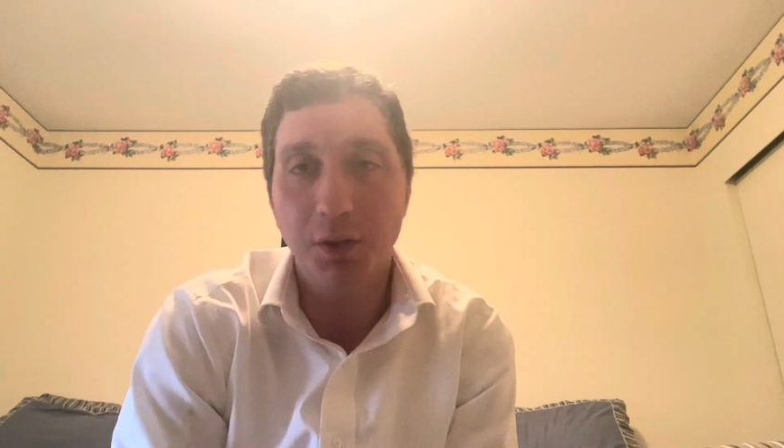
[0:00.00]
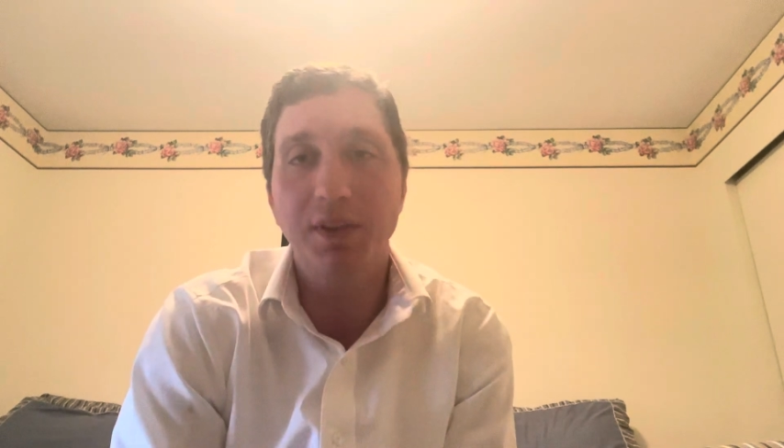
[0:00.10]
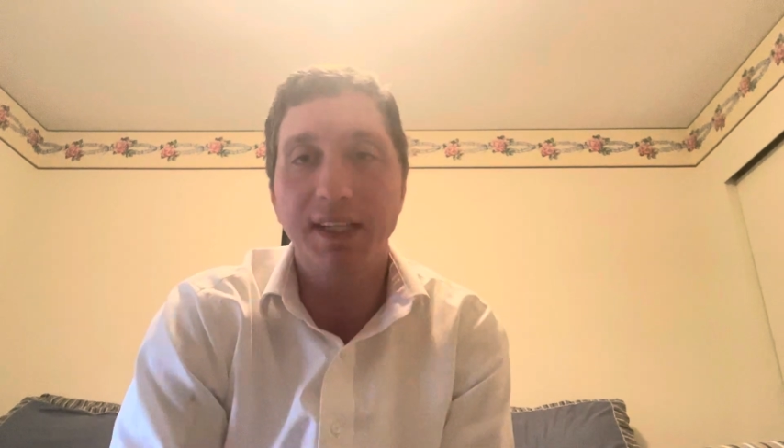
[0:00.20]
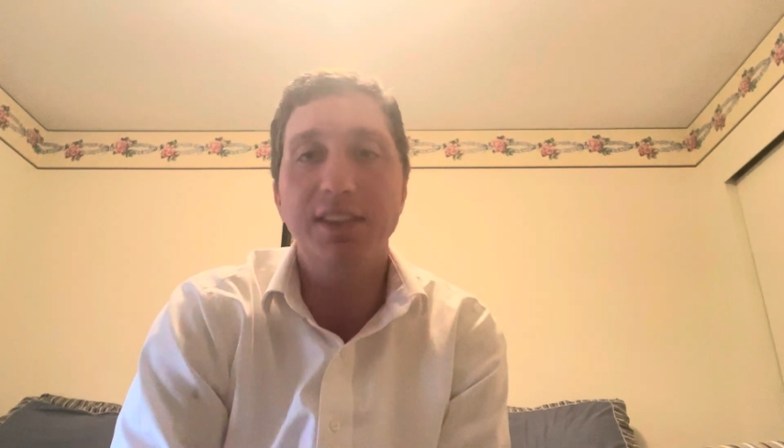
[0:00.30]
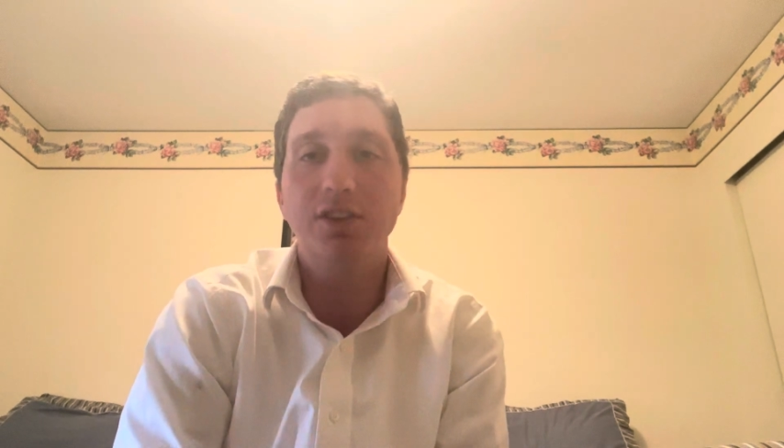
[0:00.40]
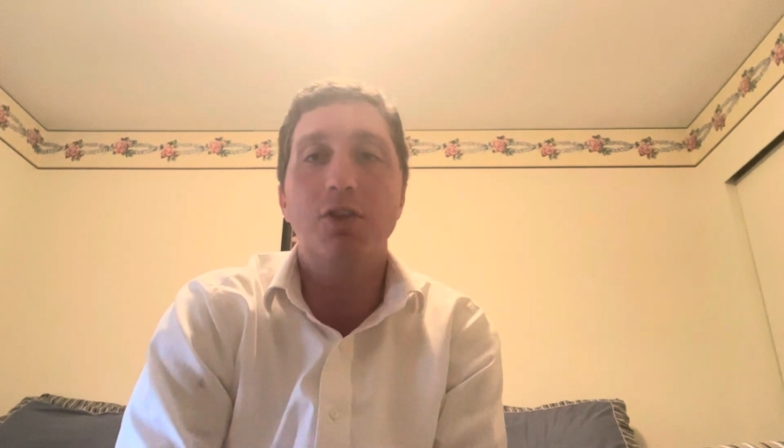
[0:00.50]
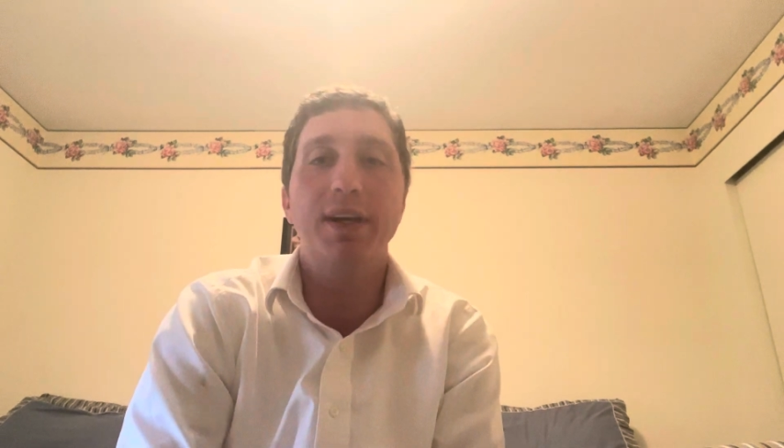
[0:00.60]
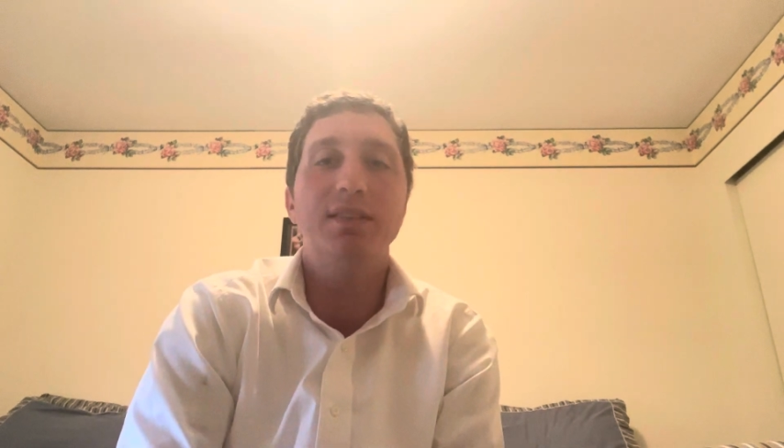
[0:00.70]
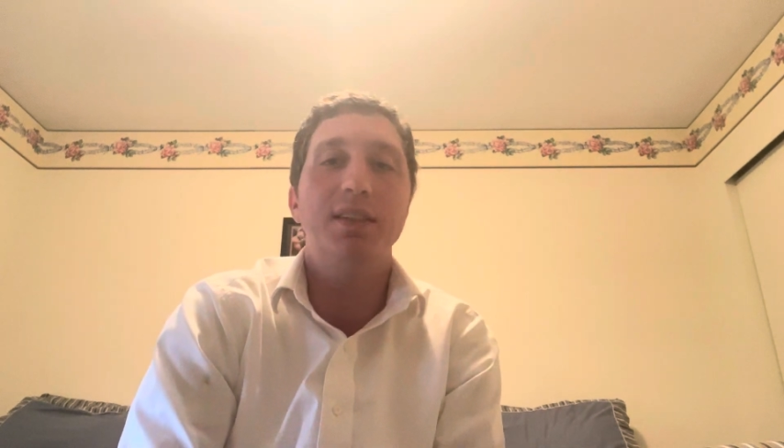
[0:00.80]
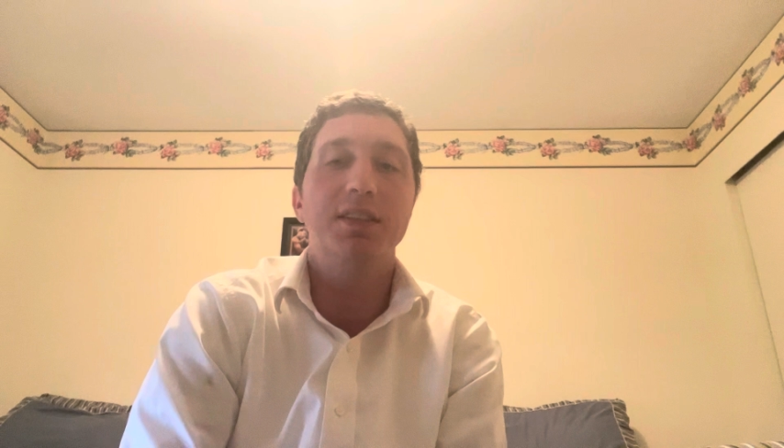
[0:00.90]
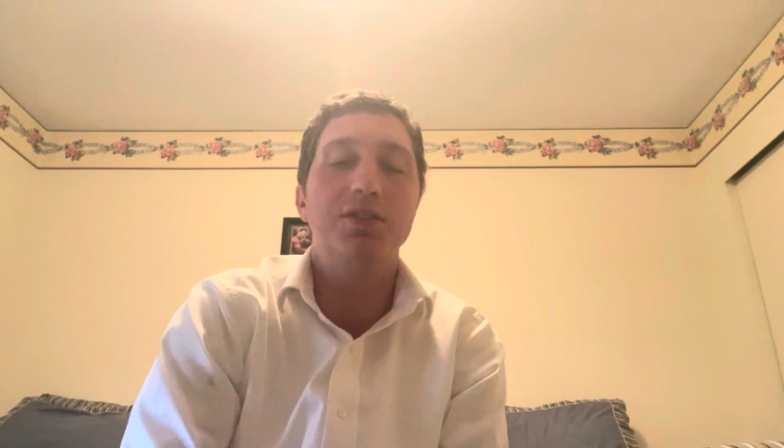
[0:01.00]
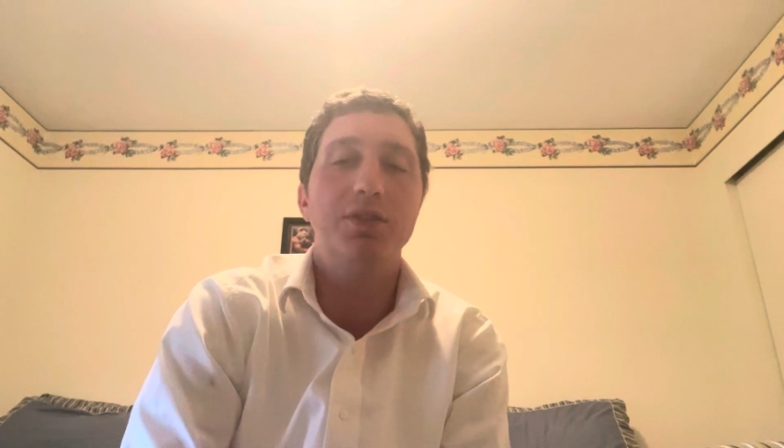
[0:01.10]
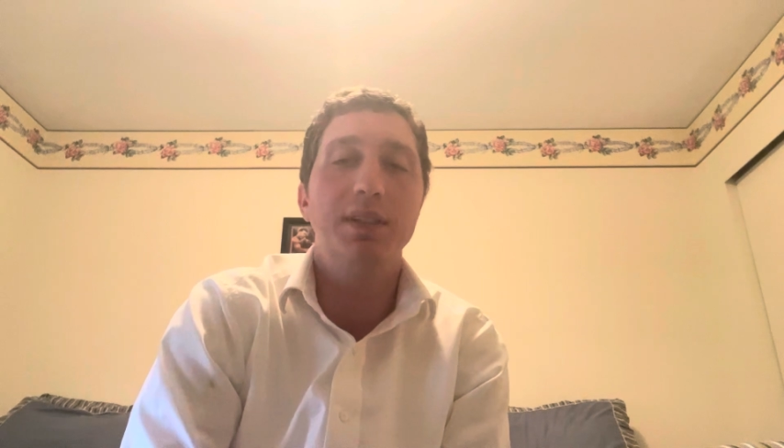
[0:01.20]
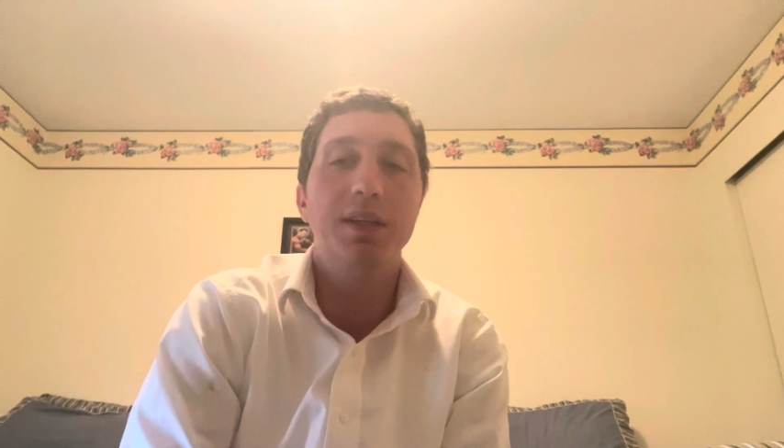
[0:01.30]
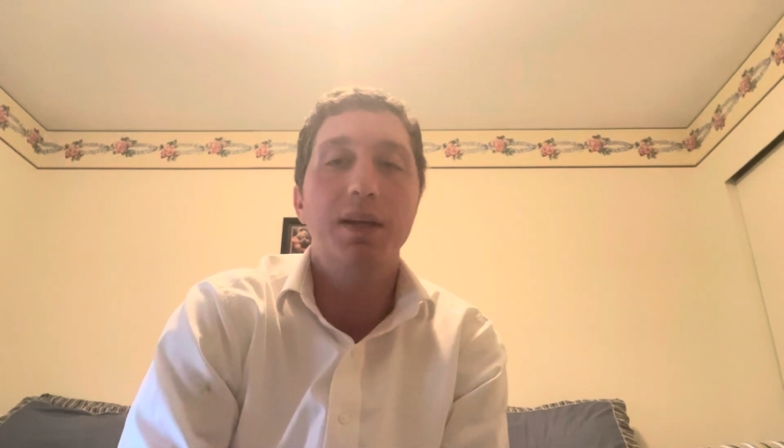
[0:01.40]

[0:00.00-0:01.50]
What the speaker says: you think he's the greatest in history.